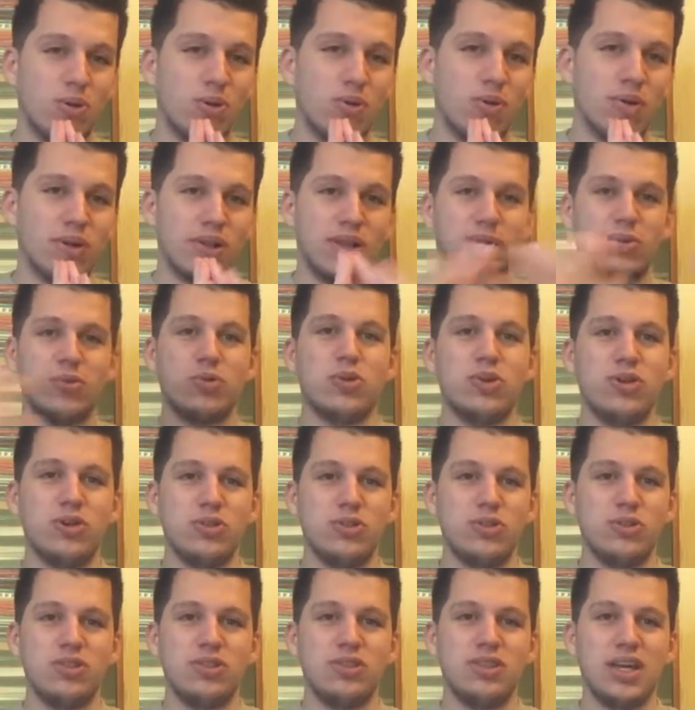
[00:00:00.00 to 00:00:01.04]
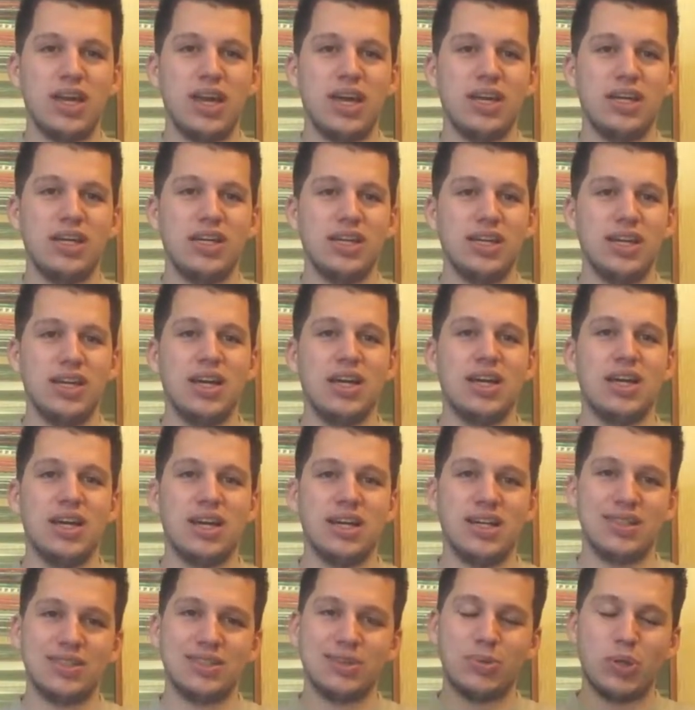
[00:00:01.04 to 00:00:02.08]
all I'm going to say.
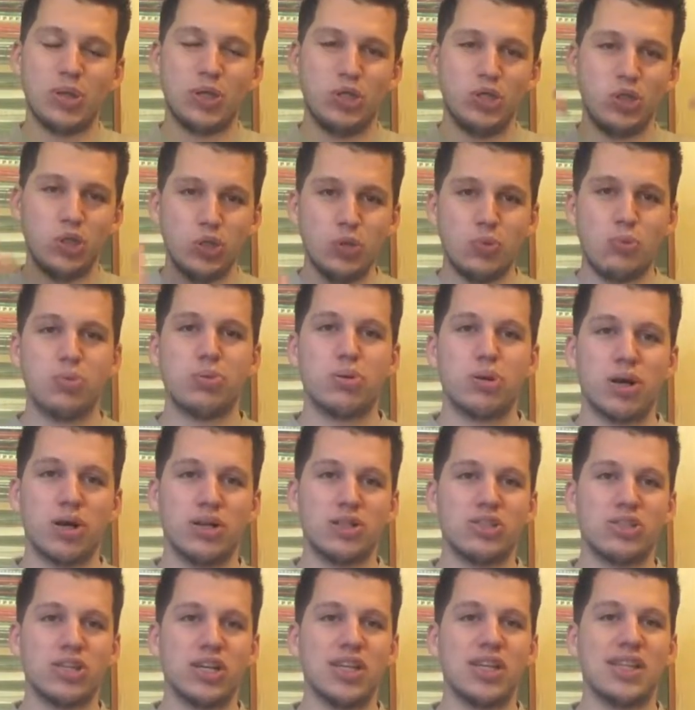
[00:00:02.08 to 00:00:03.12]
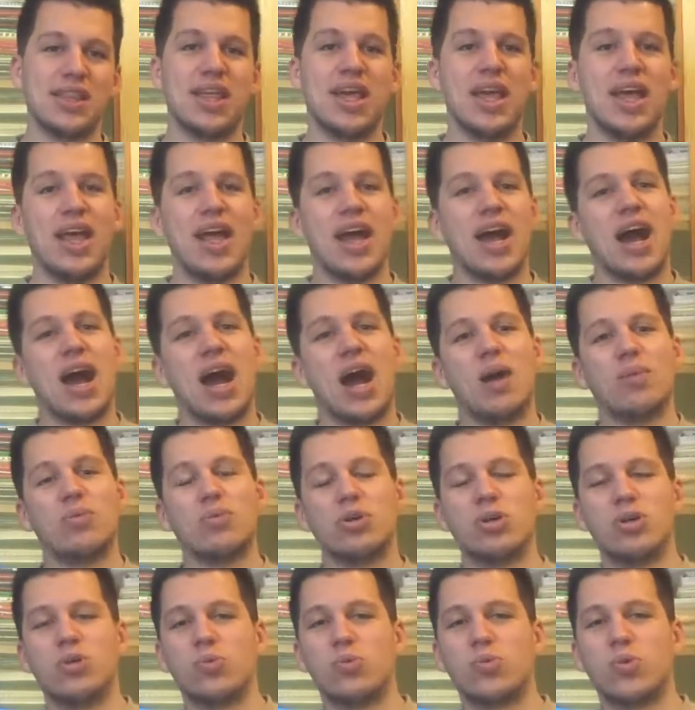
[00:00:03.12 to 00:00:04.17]
It's my new project. I'm
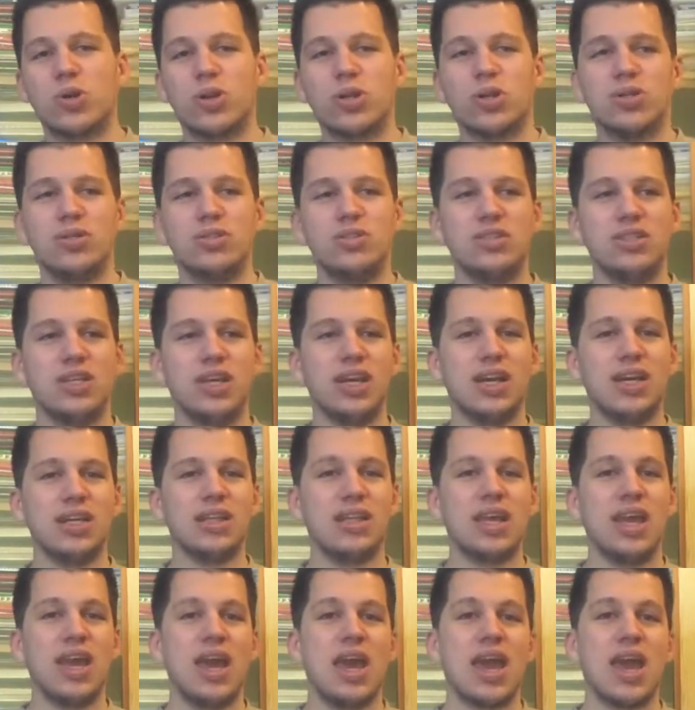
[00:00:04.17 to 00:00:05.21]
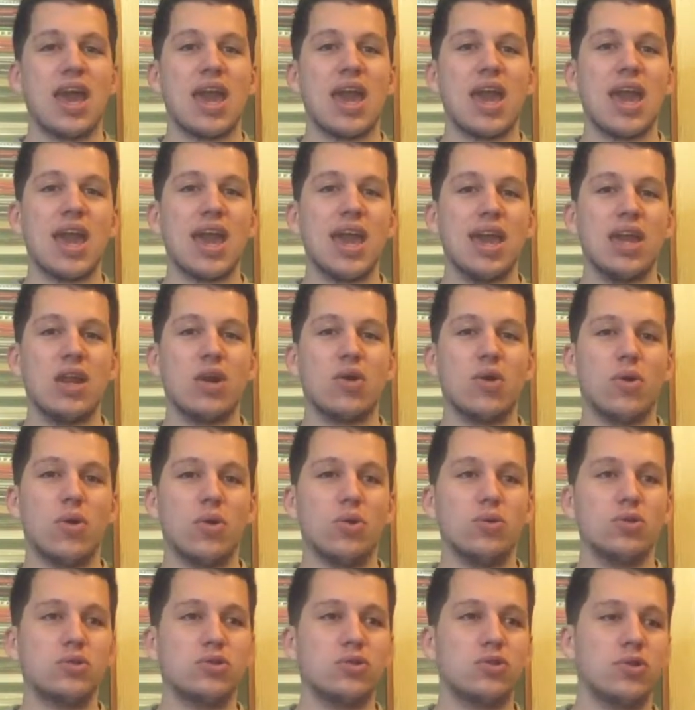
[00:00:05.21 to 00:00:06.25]
gonna work on that, and
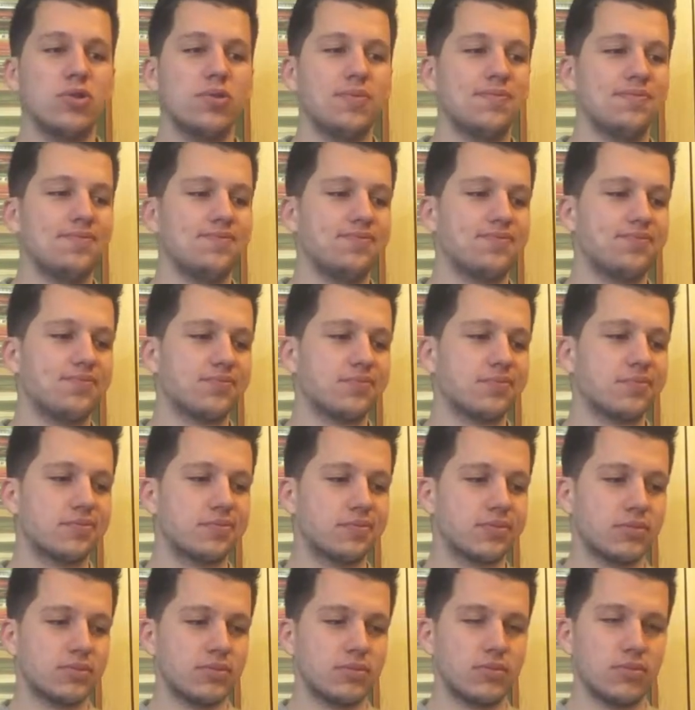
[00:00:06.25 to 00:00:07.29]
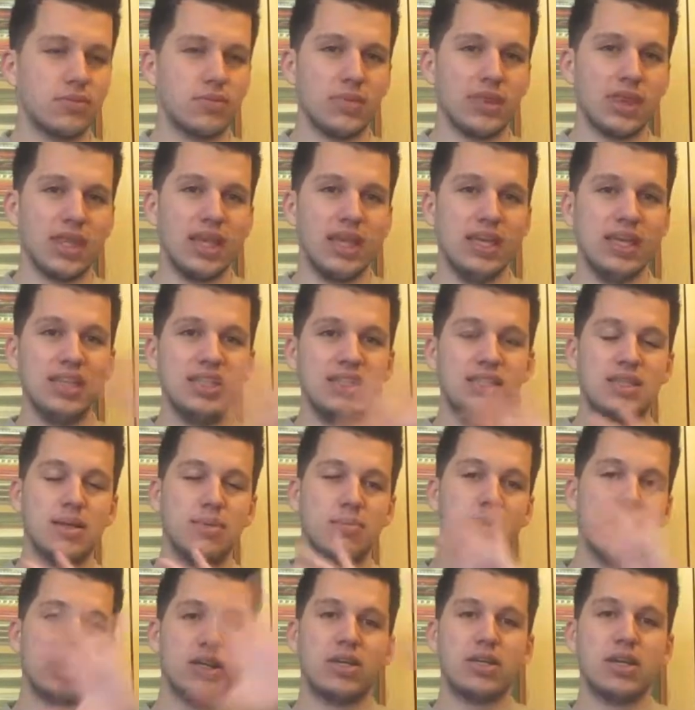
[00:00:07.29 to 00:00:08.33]
also it's a
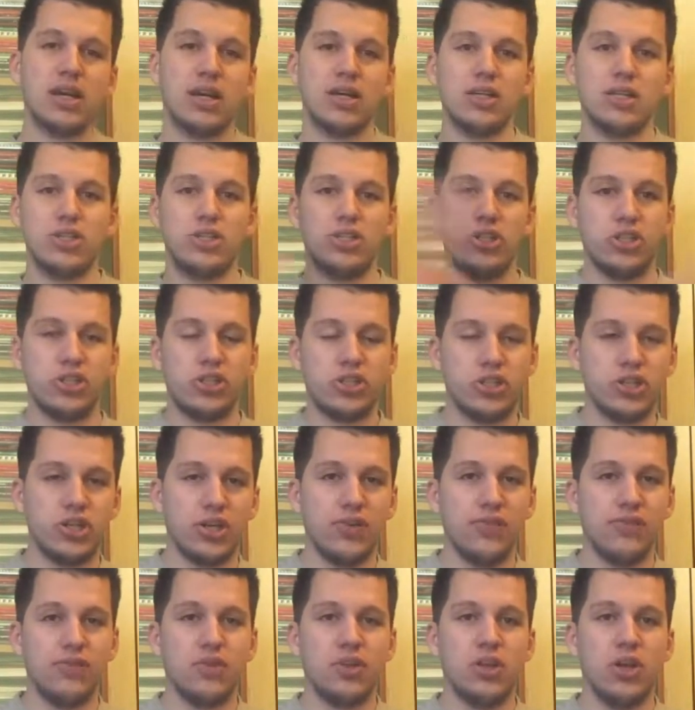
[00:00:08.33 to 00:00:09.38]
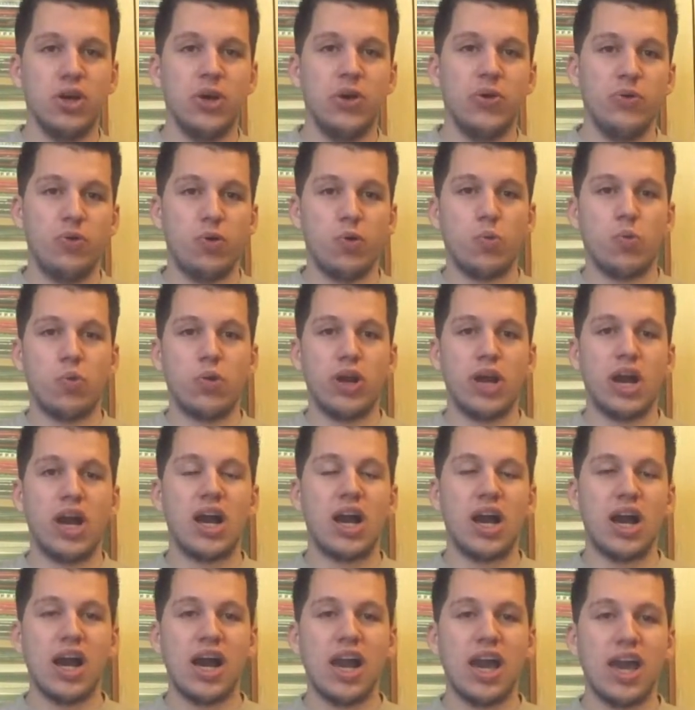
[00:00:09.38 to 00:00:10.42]
mentality shift from what
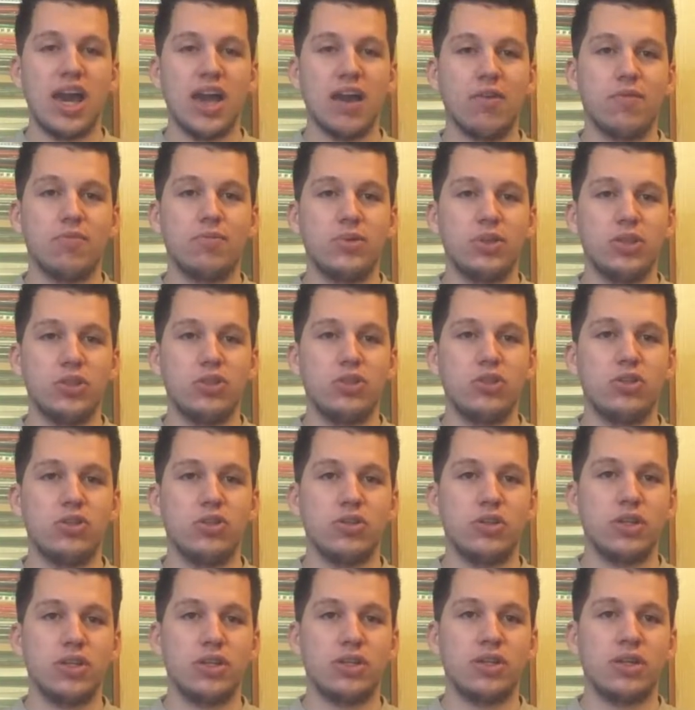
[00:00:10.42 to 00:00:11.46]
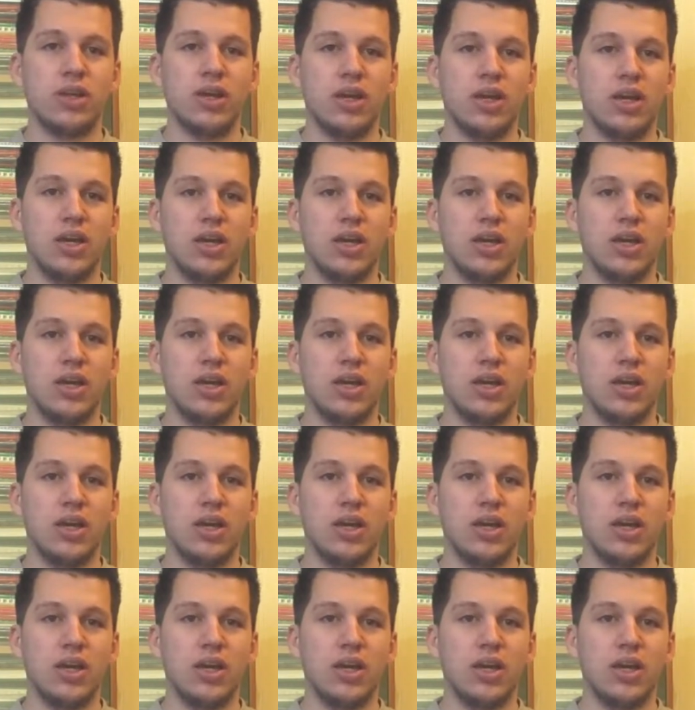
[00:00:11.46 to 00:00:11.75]
I have been doing,